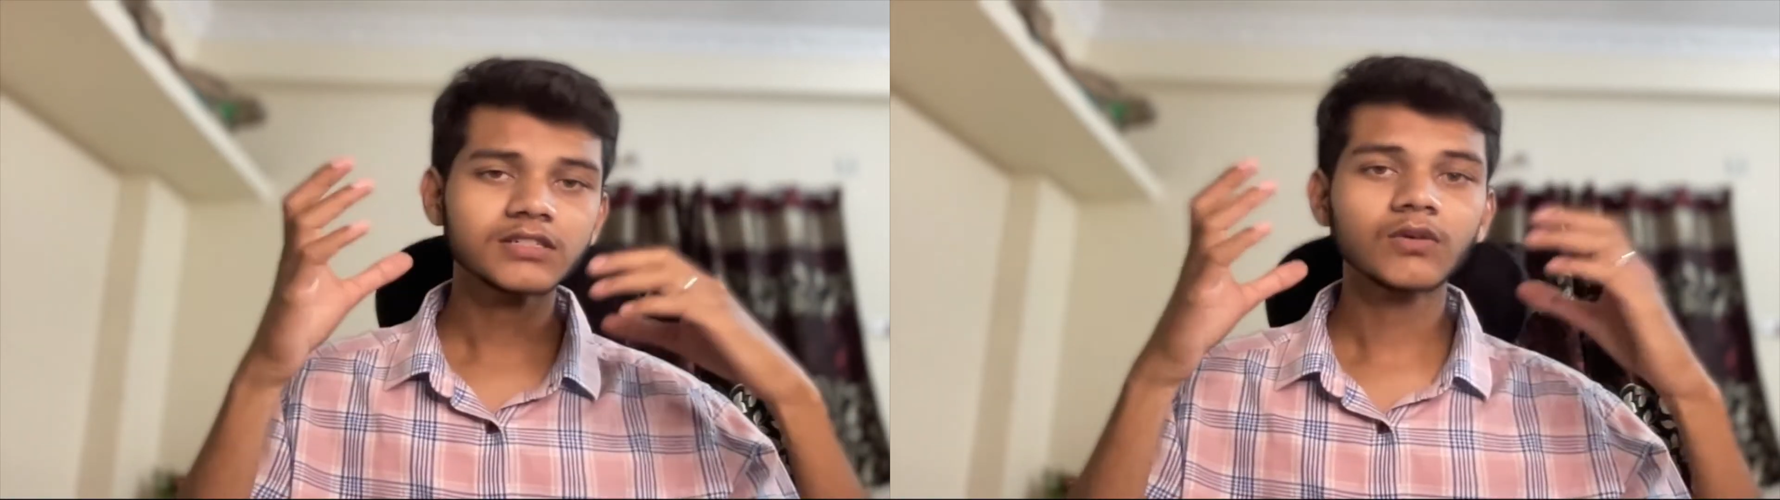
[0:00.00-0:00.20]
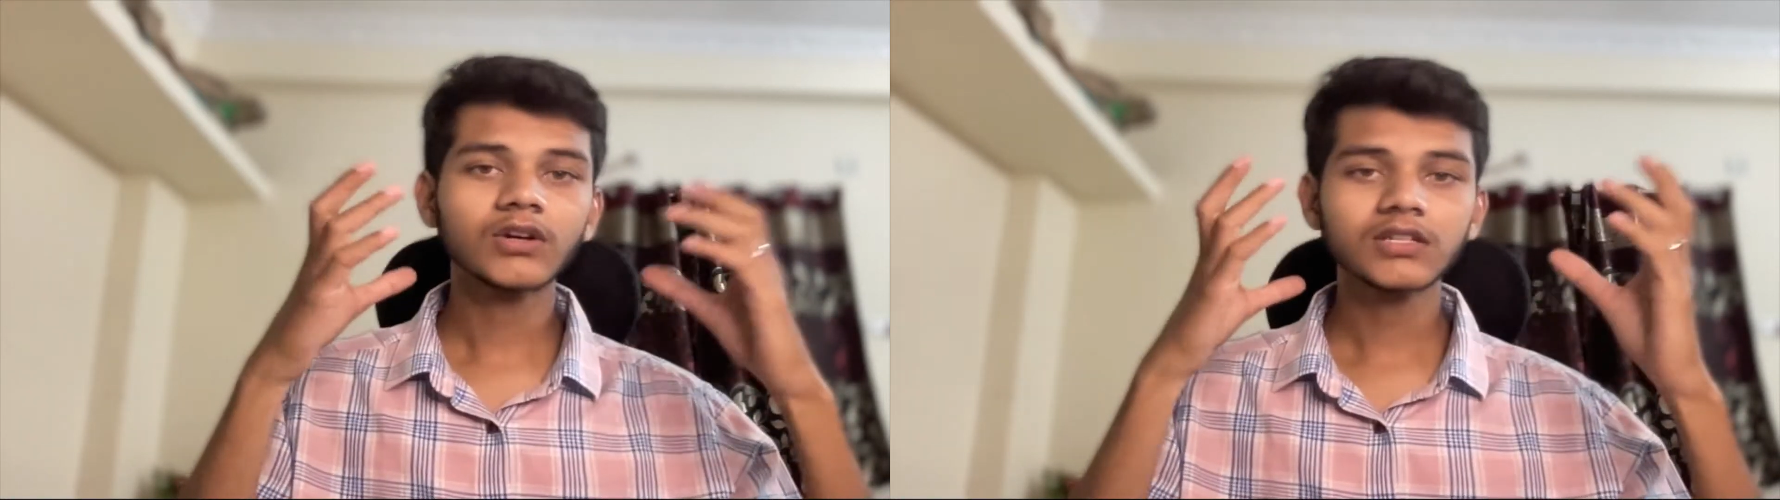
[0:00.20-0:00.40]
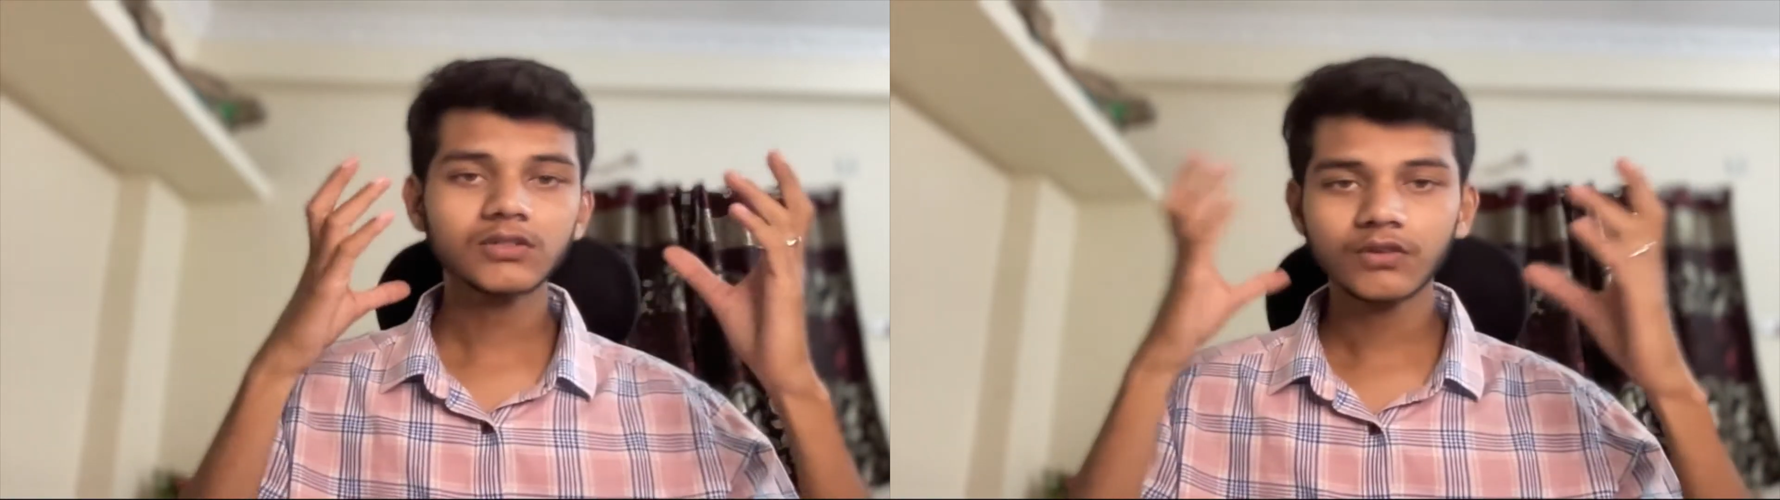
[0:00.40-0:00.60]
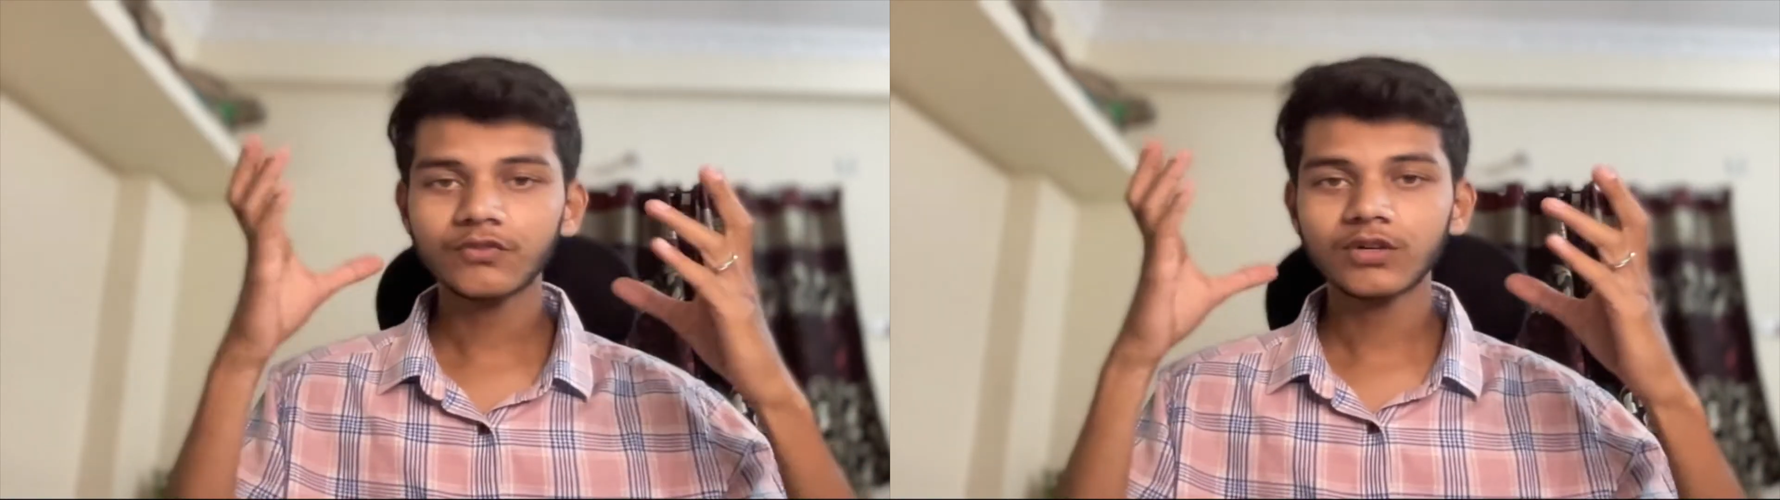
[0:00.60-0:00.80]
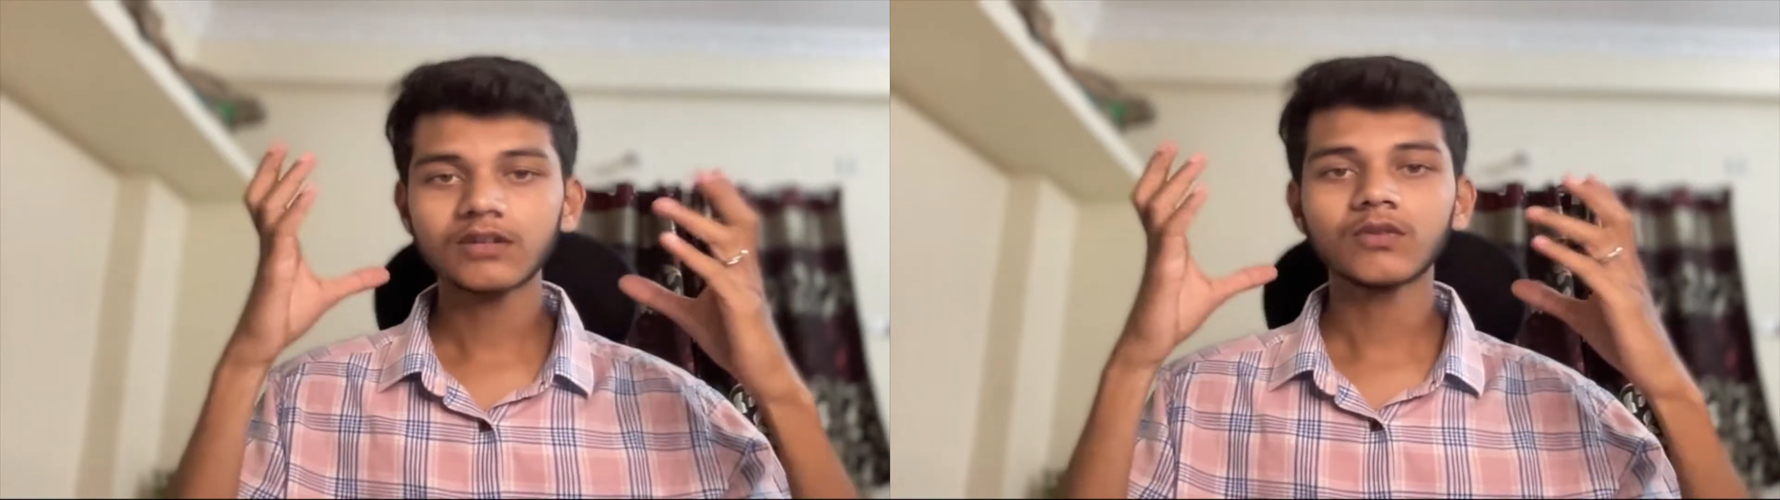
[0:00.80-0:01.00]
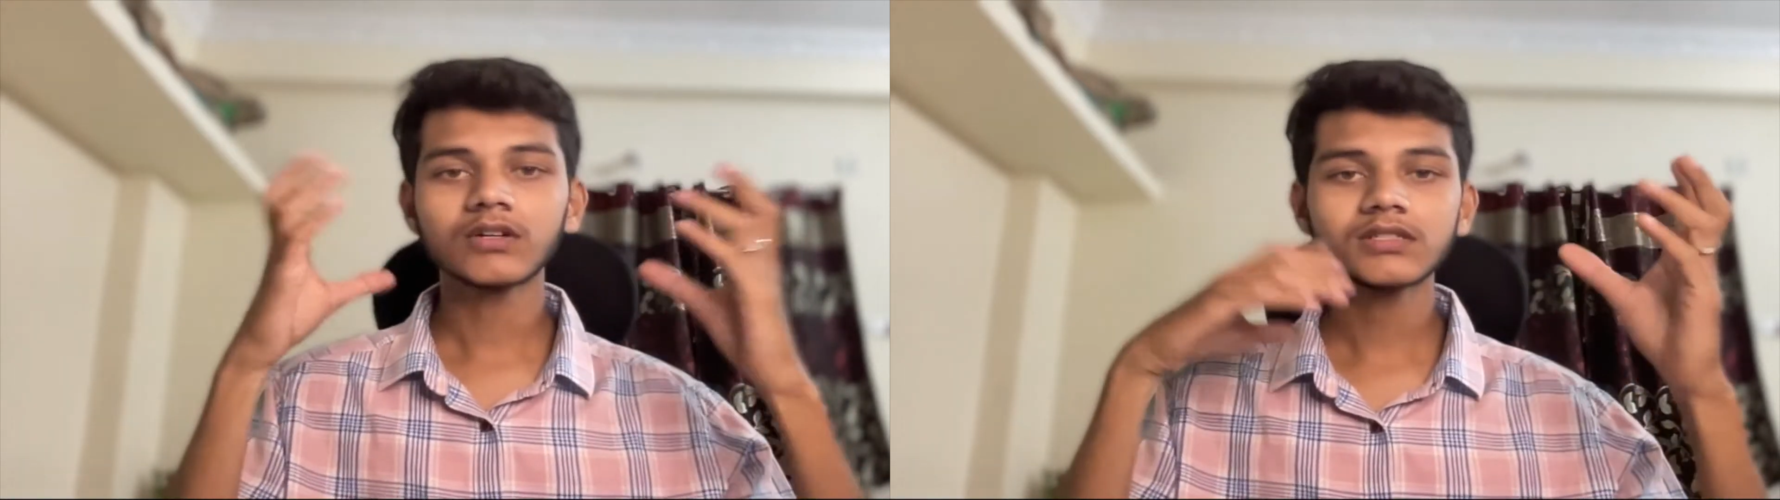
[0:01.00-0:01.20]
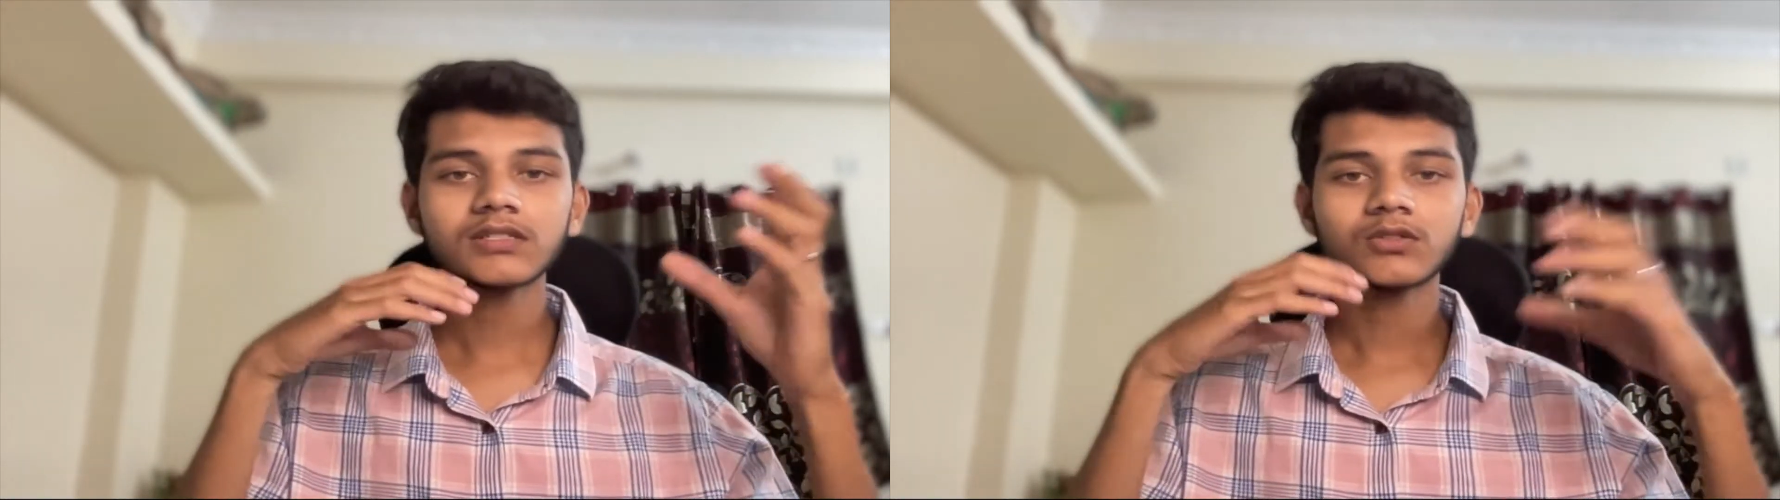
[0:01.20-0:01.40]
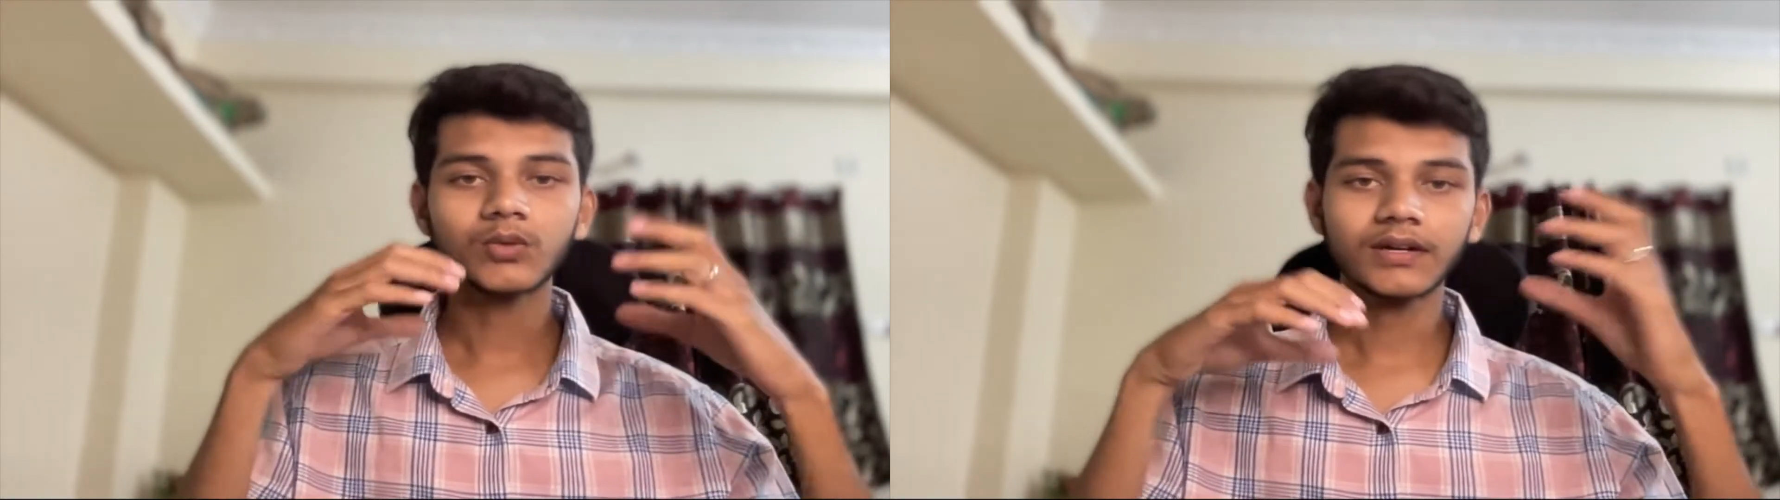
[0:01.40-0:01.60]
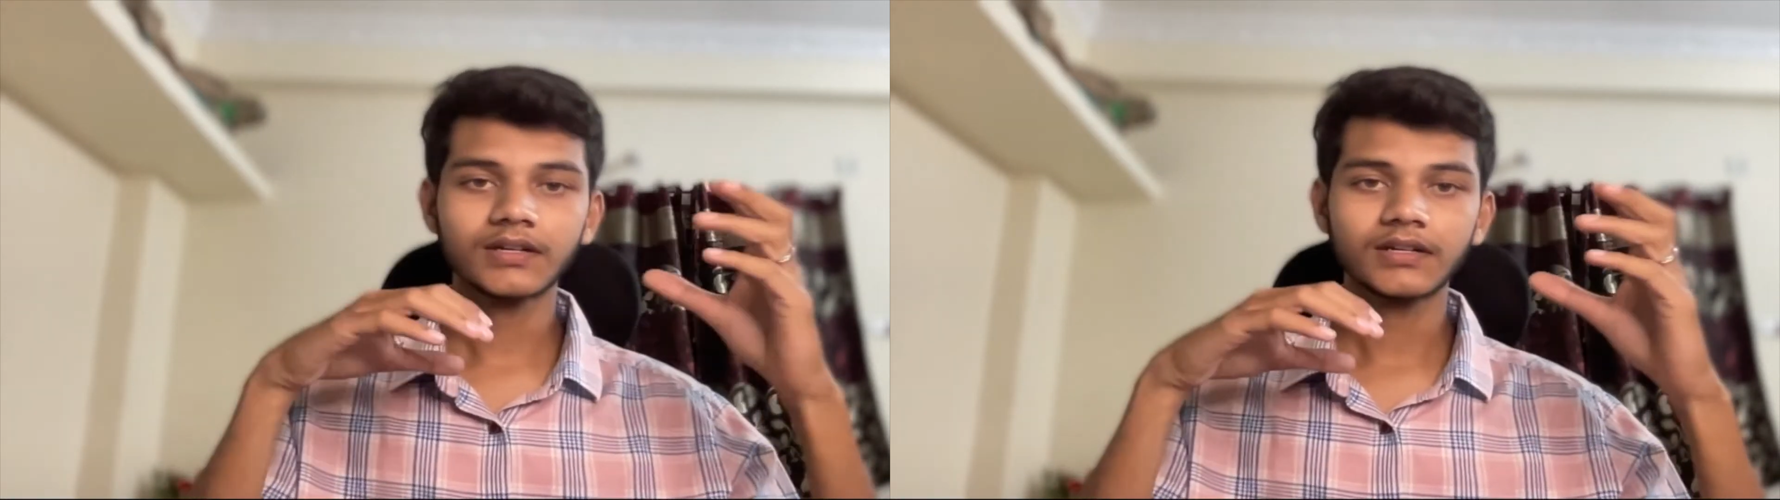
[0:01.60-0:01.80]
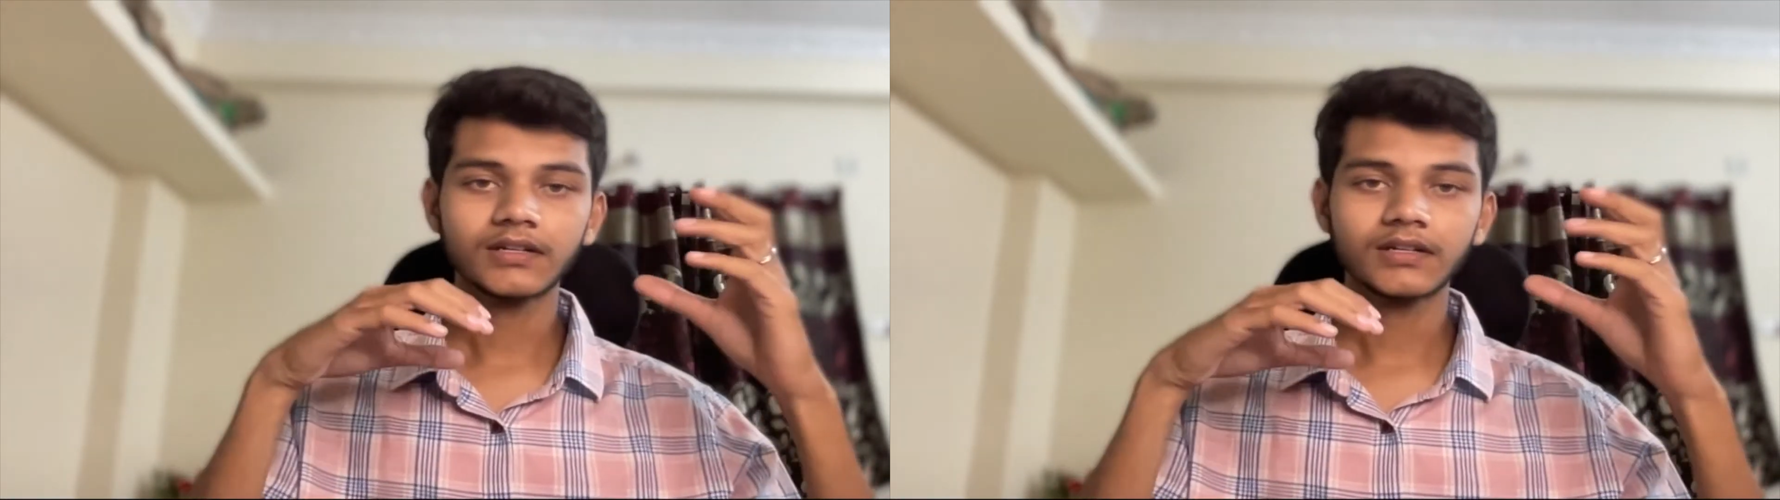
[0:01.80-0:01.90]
what is SwiftUI and what is UIKit.